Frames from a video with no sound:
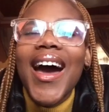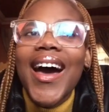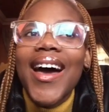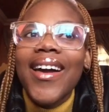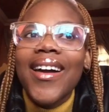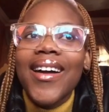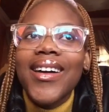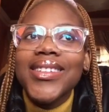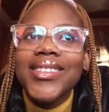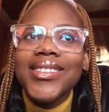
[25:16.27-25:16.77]

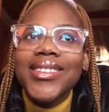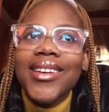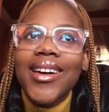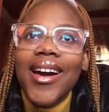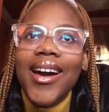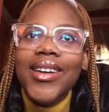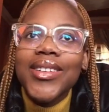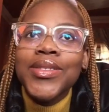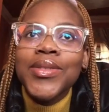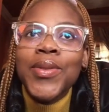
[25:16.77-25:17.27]
I got
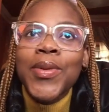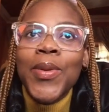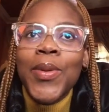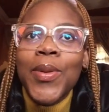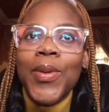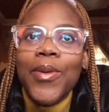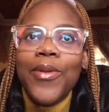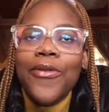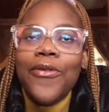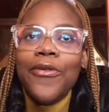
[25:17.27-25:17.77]
cut
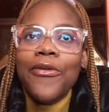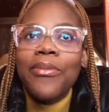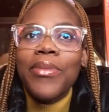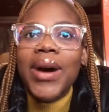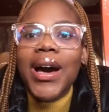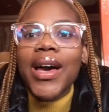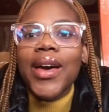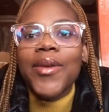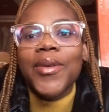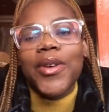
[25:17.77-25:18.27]
off
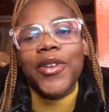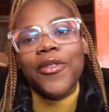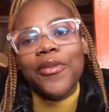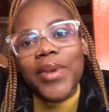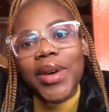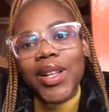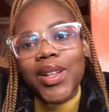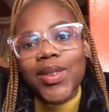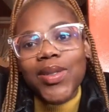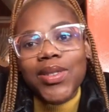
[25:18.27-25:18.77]
by one of
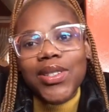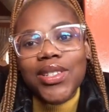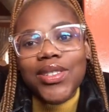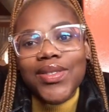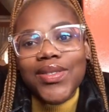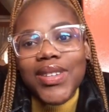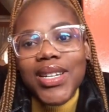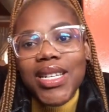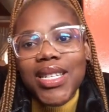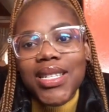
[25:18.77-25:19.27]
my
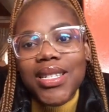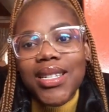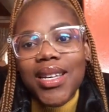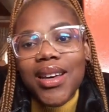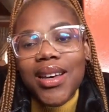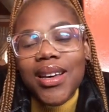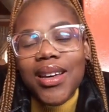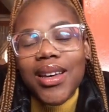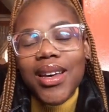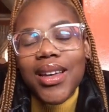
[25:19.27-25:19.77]
closest friends.
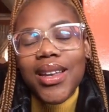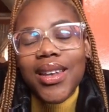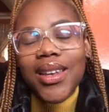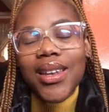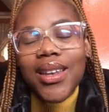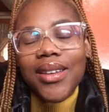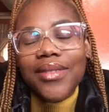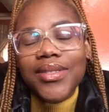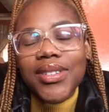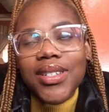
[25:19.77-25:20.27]
I
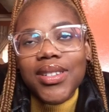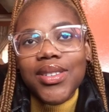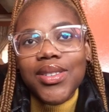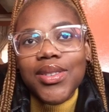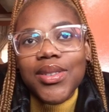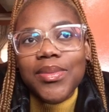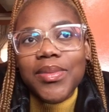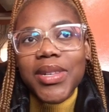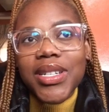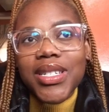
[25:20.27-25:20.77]
loved her
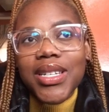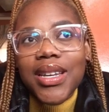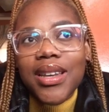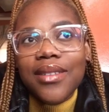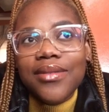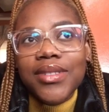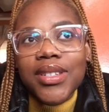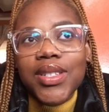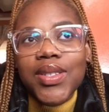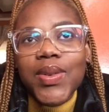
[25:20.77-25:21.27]
so much. I
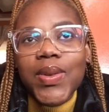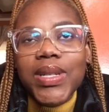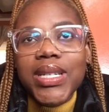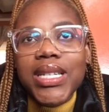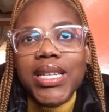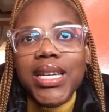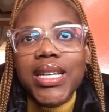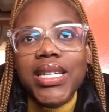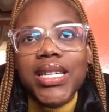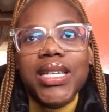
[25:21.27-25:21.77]
loved her so
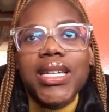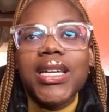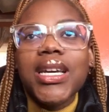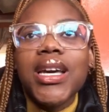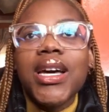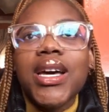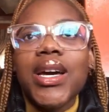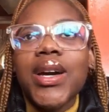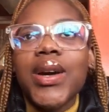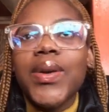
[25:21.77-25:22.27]
dearly.
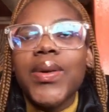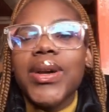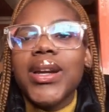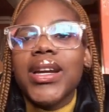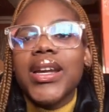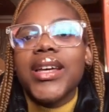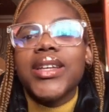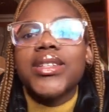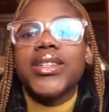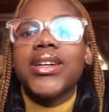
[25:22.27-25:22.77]
What a
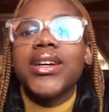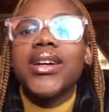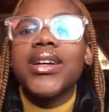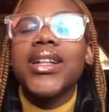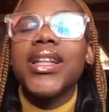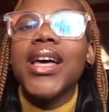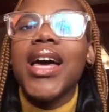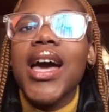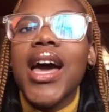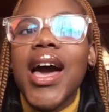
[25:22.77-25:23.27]
nice girl.
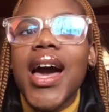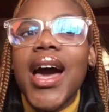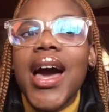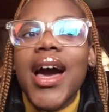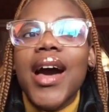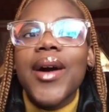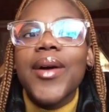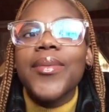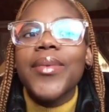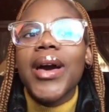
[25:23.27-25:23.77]

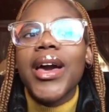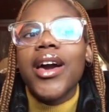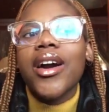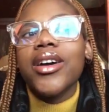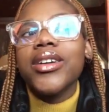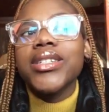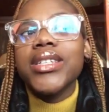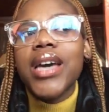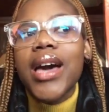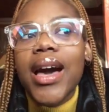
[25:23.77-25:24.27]
I
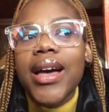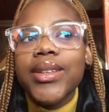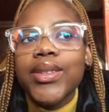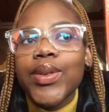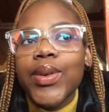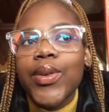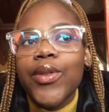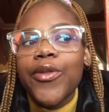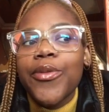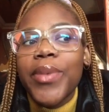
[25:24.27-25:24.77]
got cut
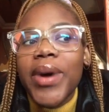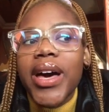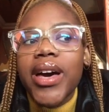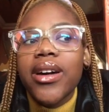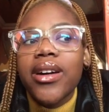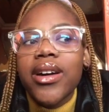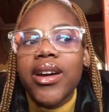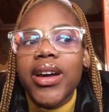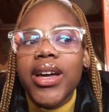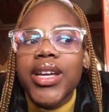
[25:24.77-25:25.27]
off by
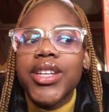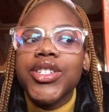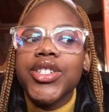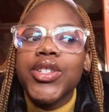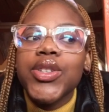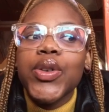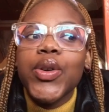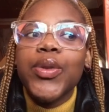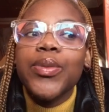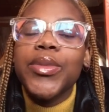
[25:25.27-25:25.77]
her, and
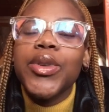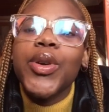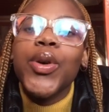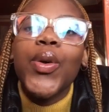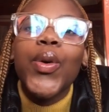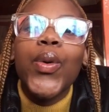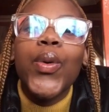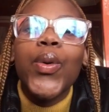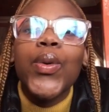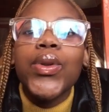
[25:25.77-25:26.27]
she told me
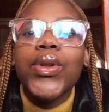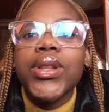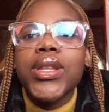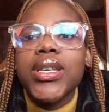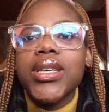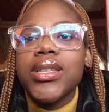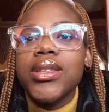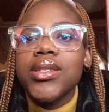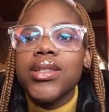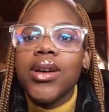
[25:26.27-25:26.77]
all
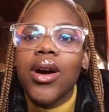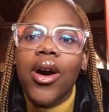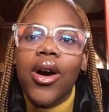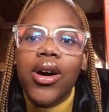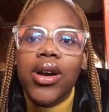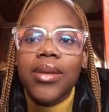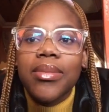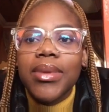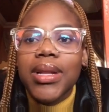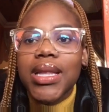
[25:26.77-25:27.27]
these
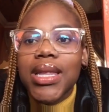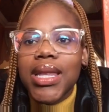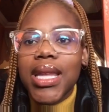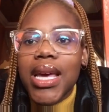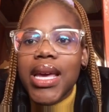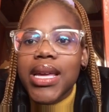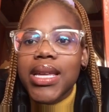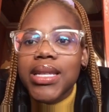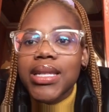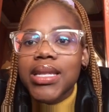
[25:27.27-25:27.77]
horrible
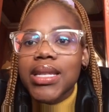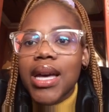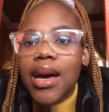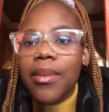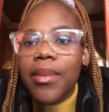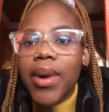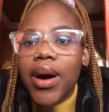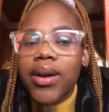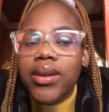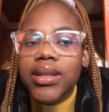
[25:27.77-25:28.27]
things
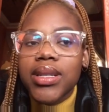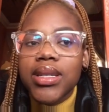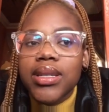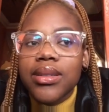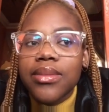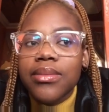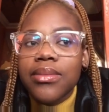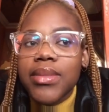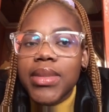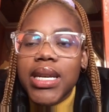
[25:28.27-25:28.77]
about
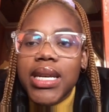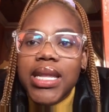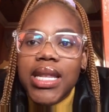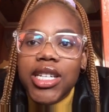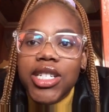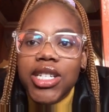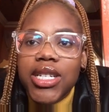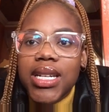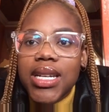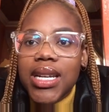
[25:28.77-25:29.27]
me
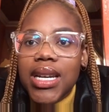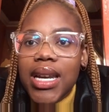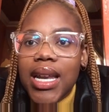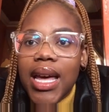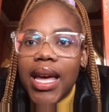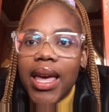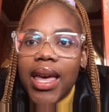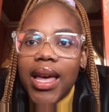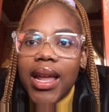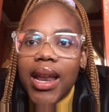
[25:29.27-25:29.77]
that she didn't
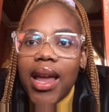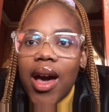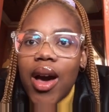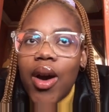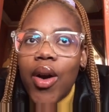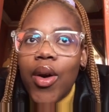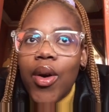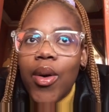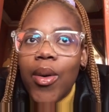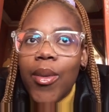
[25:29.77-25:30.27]
like, and
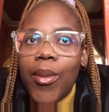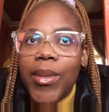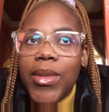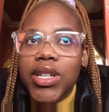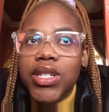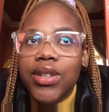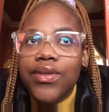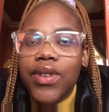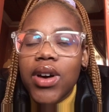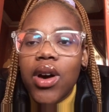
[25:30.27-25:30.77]
how
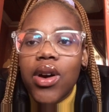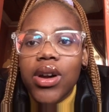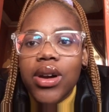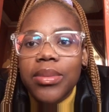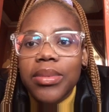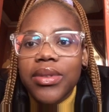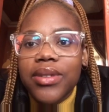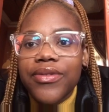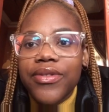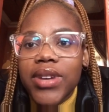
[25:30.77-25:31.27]
much of a
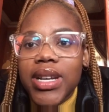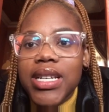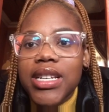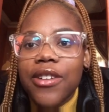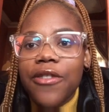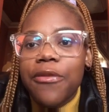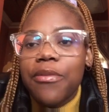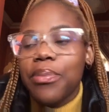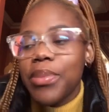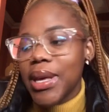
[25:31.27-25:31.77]
horrible friend
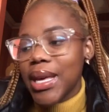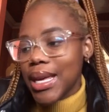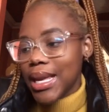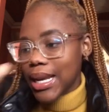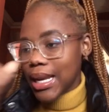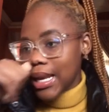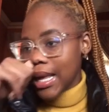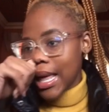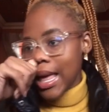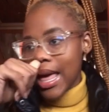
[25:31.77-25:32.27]
I've
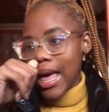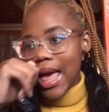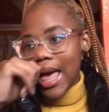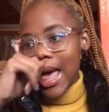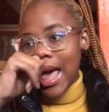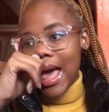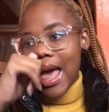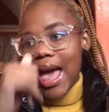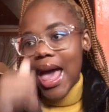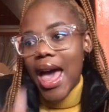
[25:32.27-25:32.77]
been.
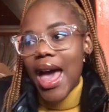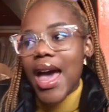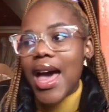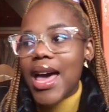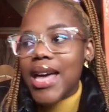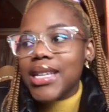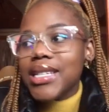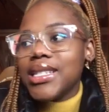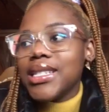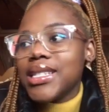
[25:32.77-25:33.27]

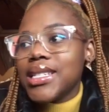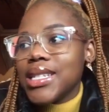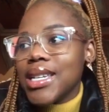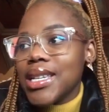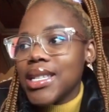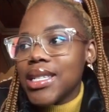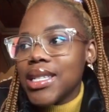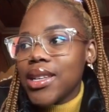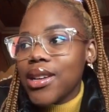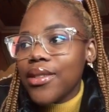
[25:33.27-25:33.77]
And
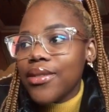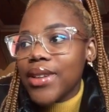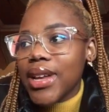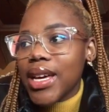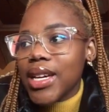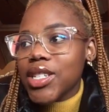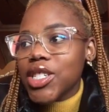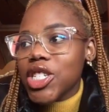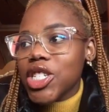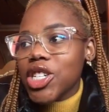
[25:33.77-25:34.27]
instead of
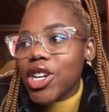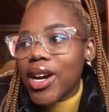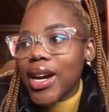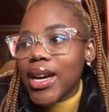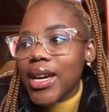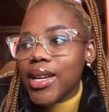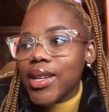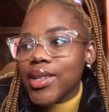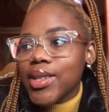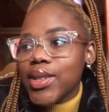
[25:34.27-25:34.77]
like
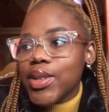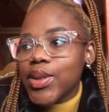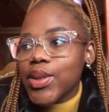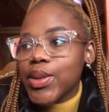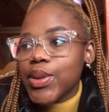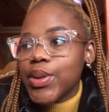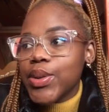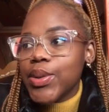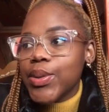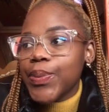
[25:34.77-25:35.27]
trying
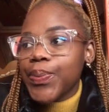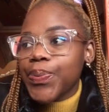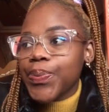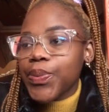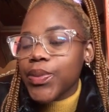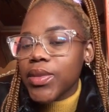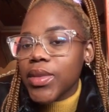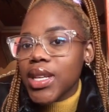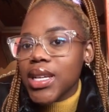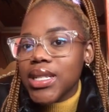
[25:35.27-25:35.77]
to
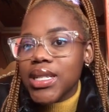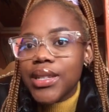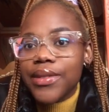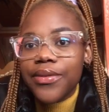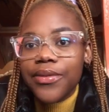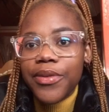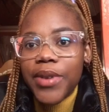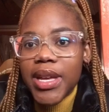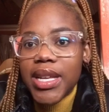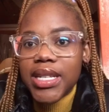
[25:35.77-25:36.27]

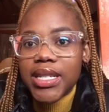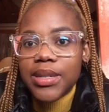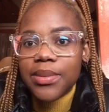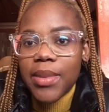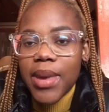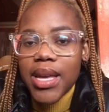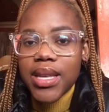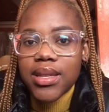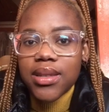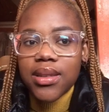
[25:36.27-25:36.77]
defend
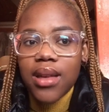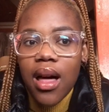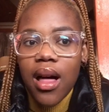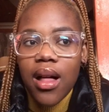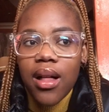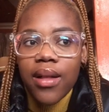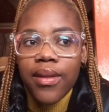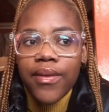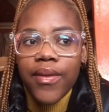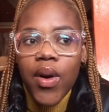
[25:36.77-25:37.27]

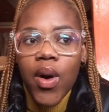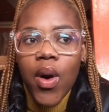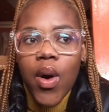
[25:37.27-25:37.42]
myself